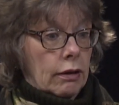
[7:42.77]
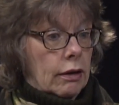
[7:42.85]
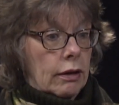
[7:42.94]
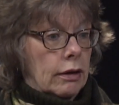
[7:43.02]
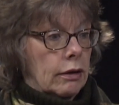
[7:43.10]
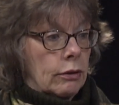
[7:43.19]

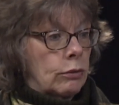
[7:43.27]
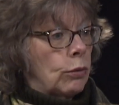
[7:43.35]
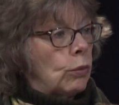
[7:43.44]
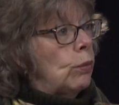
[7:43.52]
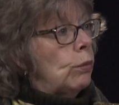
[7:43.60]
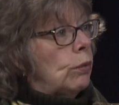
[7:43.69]

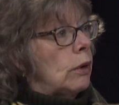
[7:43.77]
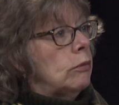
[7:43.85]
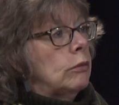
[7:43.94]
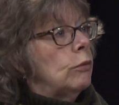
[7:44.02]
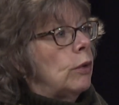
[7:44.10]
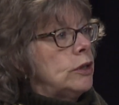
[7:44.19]

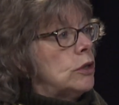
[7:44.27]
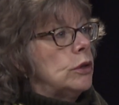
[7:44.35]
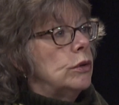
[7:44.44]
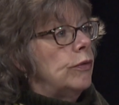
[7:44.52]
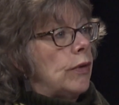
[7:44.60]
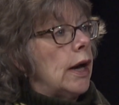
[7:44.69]
what do
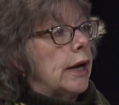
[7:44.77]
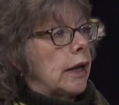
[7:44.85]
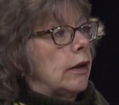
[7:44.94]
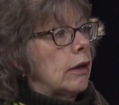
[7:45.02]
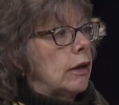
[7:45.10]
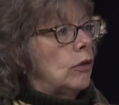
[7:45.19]
you
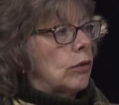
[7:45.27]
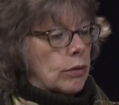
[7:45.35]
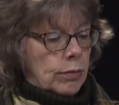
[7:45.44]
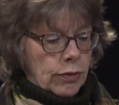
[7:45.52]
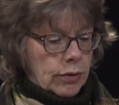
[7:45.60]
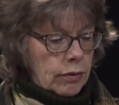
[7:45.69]
find in
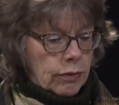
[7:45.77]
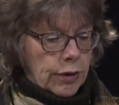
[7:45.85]
terms of,